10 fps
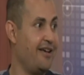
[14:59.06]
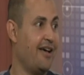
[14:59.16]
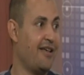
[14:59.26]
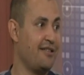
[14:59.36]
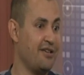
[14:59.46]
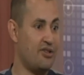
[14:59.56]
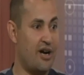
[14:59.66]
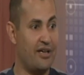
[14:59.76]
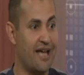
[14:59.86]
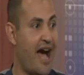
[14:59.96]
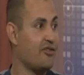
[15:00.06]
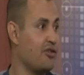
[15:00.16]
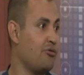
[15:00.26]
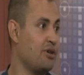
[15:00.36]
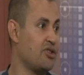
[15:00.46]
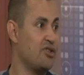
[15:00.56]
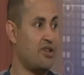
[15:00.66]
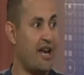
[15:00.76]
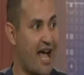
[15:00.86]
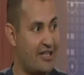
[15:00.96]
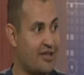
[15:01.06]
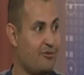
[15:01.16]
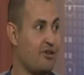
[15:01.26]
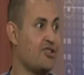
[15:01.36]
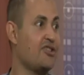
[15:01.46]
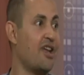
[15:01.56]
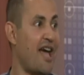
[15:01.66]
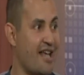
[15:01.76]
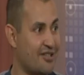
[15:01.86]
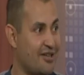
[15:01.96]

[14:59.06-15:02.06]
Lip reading: And they start asking questions and asking questions and asking